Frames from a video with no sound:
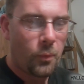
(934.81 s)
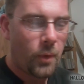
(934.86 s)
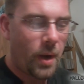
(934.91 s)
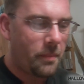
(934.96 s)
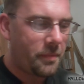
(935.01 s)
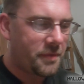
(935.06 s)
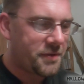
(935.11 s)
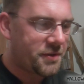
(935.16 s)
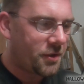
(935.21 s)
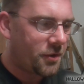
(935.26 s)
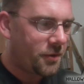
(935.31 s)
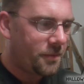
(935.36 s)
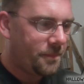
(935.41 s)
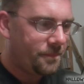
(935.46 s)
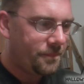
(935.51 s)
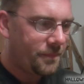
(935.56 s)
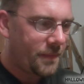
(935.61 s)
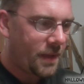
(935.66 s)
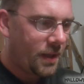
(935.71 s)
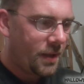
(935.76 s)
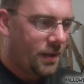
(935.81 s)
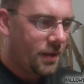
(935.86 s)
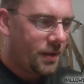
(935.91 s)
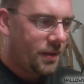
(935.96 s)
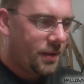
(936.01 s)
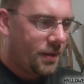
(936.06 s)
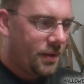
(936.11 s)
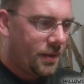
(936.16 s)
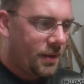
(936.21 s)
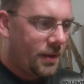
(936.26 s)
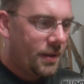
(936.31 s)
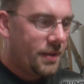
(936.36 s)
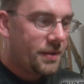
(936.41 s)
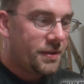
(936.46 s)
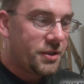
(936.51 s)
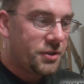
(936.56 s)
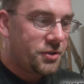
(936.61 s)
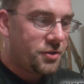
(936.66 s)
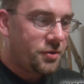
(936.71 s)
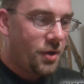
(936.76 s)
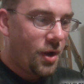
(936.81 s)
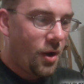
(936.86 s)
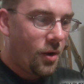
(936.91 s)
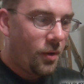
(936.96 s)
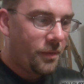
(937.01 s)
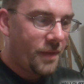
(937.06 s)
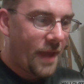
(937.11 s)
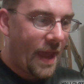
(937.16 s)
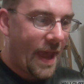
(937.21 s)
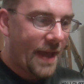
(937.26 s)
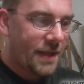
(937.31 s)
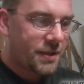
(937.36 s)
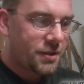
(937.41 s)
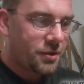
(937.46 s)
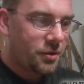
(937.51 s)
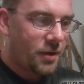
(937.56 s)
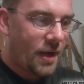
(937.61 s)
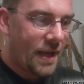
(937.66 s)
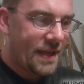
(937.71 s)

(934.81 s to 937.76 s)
Ramthal. Did you know the actor,